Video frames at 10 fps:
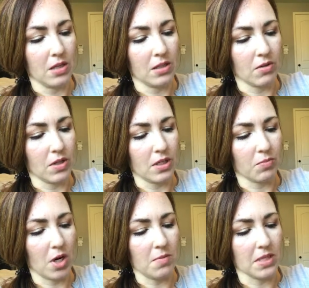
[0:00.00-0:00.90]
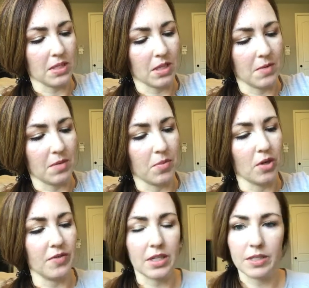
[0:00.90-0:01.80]
So this probably is going to be
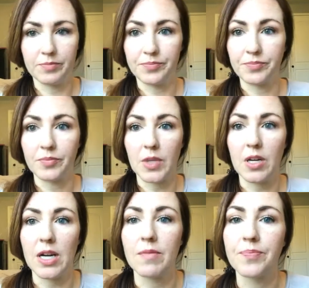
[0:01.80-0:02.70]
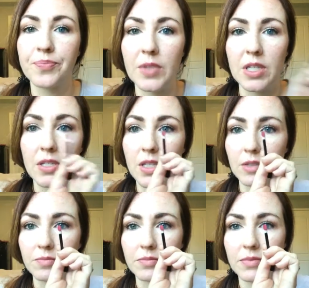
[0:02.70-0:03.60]
perfect. All right, so
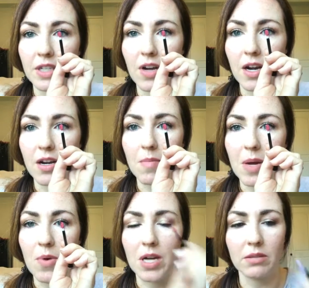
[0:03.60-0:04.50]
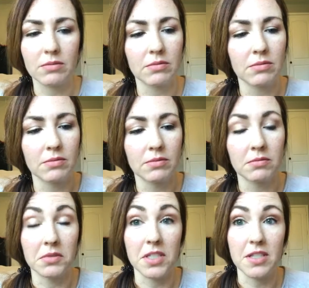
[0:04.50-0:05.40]
I've got it on my wand.
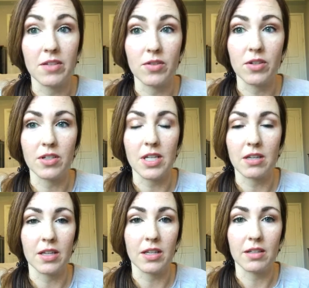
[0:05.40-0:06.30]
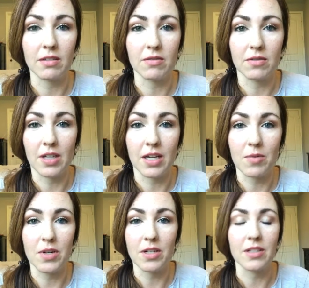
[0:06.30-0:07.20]
Let's see if it turns out like I
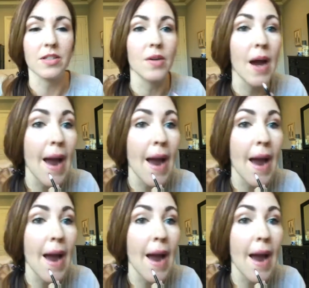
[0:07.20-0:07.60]
wanted it to.